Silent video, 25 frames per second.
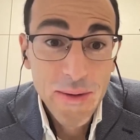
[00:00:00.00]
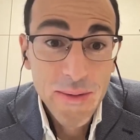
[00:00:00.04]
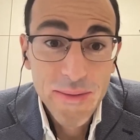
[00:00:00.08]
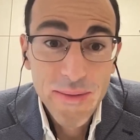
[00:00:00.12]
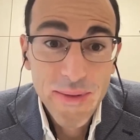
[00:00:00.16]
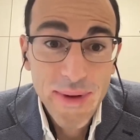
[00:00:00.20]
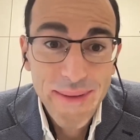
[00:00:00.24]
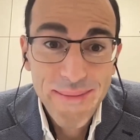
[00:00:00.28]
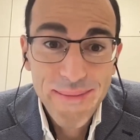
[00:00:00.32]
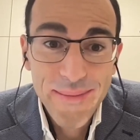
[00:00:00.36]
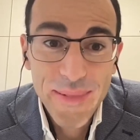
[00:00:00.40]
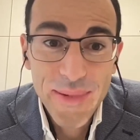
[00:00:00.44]

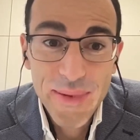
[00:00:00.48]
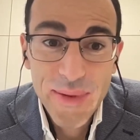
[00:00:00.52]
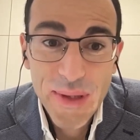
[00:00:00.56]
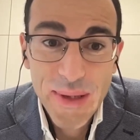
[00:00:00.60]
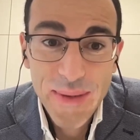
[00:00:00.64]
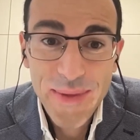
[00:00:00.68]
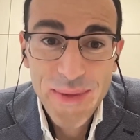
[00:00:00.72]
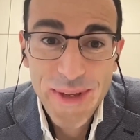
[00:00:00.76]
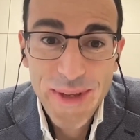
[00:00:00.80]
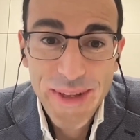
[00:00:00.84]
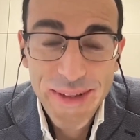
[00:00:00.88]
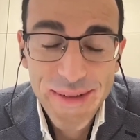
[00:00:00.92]
Oh, well,
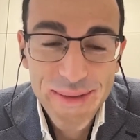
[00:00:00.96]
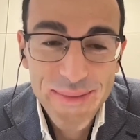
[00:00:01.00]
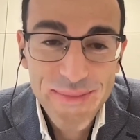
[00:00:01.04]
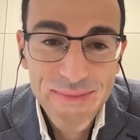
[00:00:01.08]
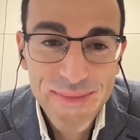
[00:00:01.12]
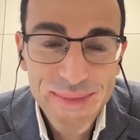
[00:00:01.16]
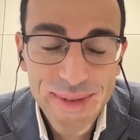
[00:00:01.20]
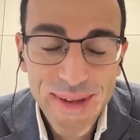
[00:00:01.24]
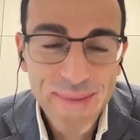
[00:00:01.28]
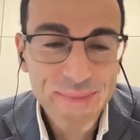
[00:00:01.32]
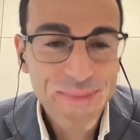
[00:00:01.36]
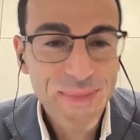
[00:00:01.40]
I mean,
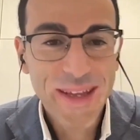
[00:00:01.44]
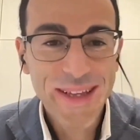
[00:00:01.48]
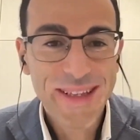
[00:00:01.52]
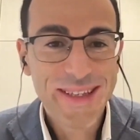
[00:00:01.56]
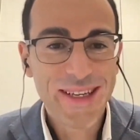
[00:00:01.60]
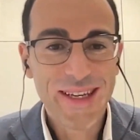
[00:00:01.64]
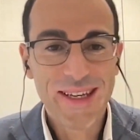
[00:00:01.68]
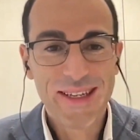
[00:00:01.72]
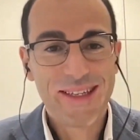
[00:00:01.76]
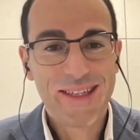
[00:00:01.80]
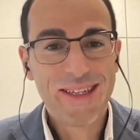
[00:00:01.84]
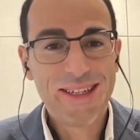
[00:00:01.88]

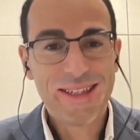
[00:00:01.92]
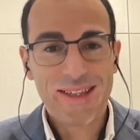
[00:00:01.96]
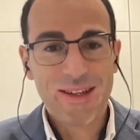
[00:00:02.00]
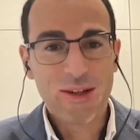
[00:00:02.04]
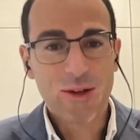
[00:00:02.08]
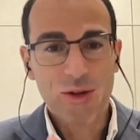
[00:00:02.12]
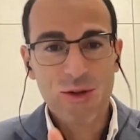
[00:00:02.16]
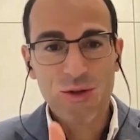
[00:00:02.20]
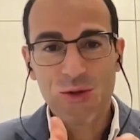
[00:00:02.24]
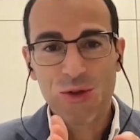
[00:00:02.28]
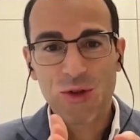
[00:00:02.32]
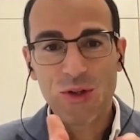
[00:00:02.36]
it
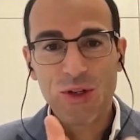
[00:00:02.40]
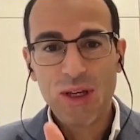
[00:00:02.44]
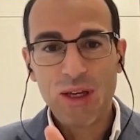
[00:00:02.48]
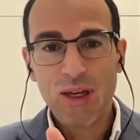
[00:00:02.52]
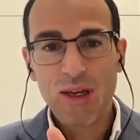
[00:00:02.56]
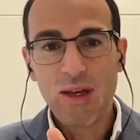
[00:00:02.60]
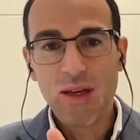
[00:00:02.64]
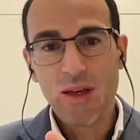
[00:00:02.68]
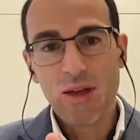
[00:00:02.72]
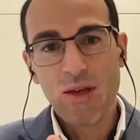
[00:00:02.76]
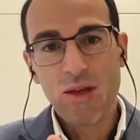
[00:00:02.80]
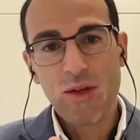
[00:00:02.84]
is, you
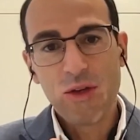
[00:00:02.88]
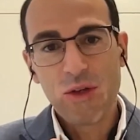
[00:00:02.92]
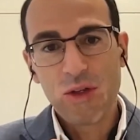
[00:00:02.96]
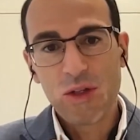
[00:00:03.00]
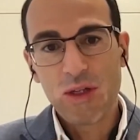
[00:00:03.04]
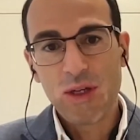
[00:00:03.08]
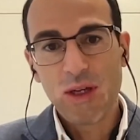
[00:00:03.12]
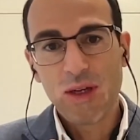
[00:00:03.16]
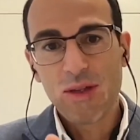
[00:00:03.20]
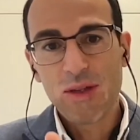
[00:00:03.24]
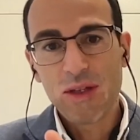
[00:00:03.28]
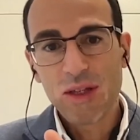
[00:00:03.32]

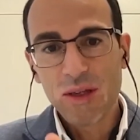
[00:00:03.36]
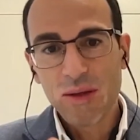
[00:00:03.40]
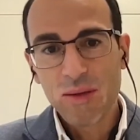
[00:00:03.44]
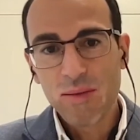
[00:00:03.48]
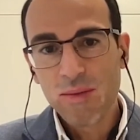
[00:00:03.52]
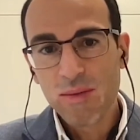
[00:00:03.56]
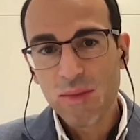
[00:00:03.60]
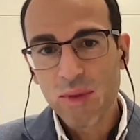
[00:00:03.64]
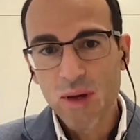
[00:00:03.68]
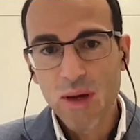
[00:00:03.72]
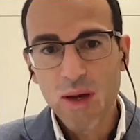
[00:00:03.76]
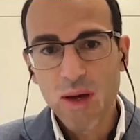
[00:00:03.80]
see a
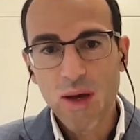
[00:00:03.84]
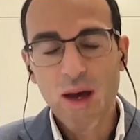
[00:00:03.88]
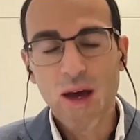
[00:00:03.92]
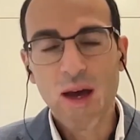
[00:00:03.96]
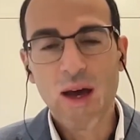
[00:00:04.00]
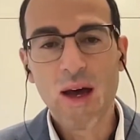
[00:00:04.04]
team,